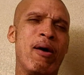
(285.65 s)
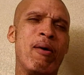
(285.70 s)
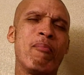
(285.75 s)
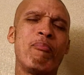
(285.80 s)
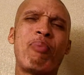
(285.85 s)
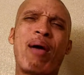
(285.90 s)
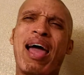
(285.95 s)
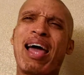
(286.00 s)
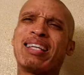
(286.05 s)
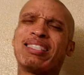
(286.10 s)

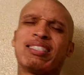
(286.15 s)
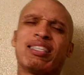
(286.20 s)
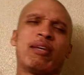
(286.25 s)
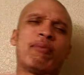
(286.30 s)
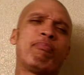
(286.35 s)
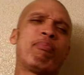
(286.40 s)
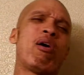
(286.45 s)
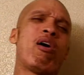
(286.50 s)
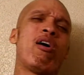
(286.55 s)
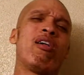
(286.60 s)

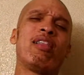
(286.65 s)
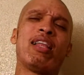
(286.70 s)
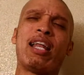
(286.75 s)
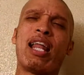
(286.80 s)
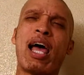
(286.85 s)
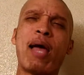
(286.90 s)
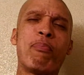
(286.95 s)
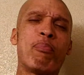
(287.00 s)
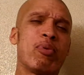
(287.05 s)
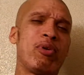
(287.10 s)
basketball, and
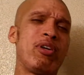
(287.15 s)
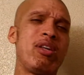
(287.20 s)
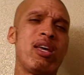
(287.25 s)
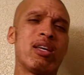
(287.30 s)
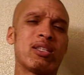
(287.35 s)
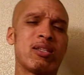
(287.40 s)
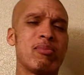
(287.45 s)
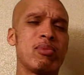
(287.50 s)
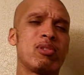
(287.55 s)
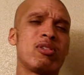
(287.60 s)
I
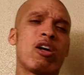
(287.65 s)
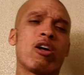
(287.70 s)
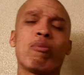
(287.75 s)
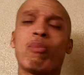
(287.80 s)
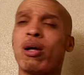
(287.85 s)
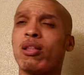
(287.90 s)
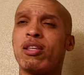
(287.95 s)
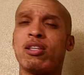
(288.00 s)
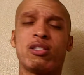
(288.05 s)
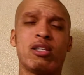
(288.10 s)
predict, I'm going to talk
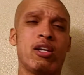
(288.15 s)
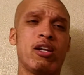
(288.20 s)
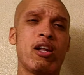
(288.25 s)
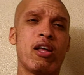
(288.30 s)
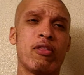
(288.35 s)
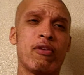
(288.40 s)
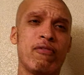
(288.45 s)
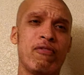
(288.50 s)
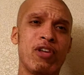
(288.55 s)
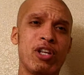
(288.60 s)
about this in
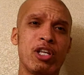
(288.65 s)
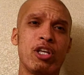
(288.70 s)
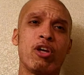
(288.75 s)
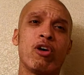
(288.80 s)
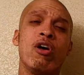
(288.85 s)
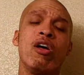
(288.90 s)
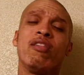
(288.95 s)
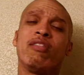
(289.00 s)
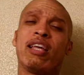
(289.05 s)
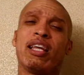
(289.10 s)
another
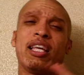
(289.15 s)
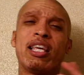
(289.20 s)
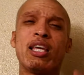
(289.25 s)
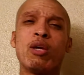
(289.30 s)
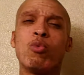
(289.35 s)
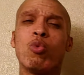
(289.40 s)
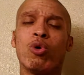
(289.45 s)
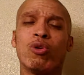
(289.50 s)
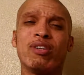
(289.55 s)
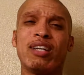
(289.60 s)
video, that he
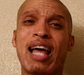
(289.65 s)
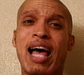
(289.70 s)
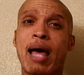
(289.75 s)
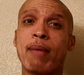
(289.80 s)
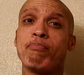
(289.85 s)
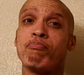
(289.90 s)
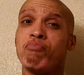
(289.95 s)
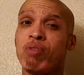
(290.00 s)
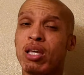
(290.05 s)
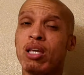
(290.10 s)
will
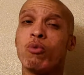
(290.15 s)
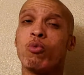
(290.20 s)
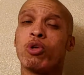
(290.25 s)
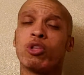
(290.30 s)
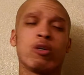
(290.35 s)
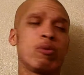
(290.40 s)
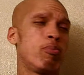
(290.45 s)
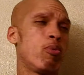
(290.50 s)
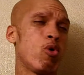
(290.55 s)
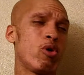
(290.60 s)
not be with
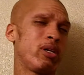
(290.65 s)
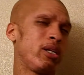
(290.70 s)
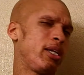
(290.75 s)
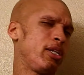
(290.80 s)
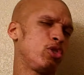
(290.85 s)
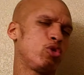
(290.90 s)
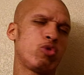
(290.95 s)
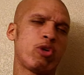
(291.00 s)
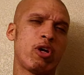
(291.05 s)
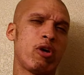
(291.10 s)
the
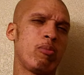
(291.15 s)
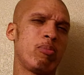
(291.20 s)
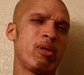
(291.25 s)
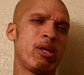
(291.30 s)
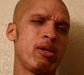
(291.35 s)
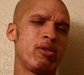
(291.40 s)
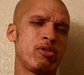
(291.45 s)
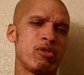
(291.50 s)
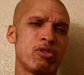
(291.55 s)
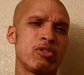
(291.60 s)
Portland
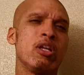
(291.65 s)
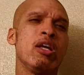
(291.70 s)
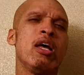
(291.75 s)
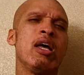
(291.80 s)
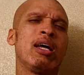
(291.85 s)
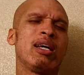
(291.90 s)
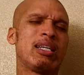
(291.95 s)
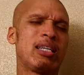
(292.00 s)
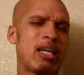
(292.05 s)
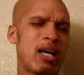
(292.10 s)
Trailblazers
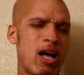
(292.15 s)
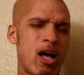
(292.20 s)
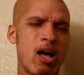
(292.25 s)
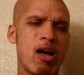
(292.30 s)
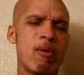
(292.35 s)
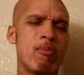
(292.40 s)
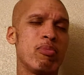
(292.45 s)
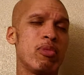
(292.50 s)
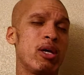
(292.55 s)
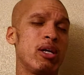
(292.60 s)

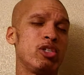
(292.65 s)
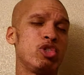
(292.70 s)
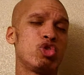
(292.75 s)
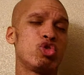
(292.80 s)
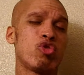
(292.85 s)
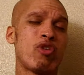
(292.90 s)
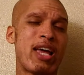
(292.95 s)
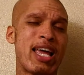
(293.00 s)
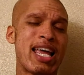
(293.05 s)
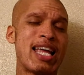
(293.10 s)
come the
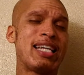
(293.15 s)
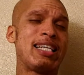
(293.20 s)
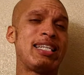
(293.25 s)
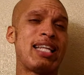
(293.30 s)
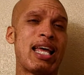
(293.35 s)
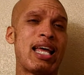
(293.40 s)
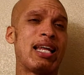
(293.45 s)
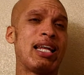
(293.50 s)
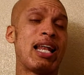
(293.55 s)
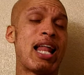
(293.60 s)
trade
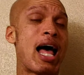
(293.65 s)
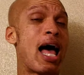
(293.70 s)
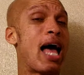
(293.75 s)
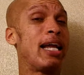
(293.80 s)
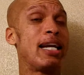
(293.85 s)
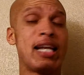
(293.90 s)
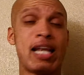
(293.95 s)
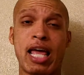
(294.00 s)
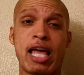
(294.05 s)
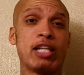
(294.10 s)

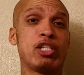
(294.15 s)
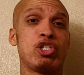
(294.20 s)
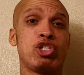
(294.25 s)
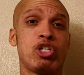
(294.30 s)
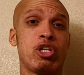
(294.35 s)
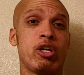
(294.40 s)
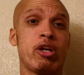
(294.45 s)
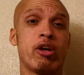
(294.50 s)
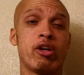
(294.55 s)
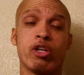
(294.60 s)
deadline next year.